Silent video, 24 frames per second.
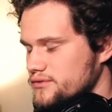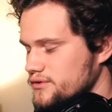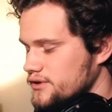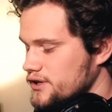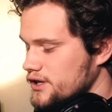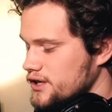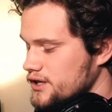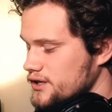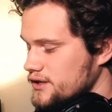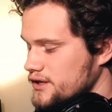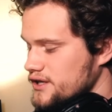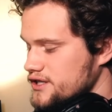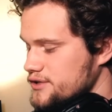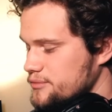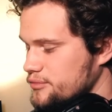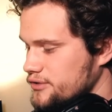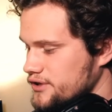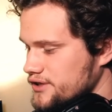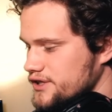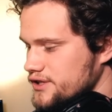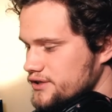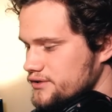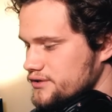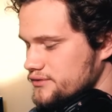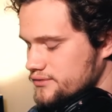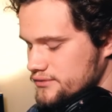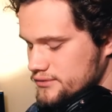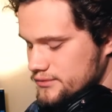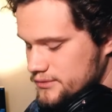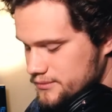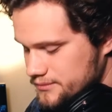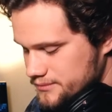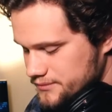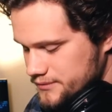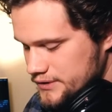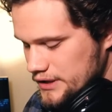Okay, that's plugged in.
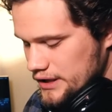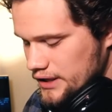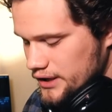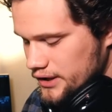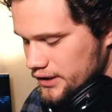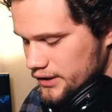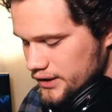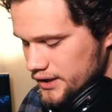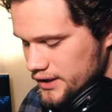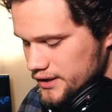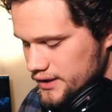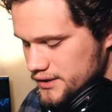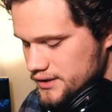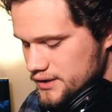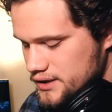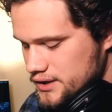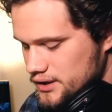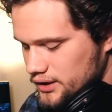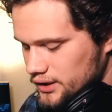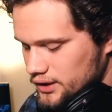All right.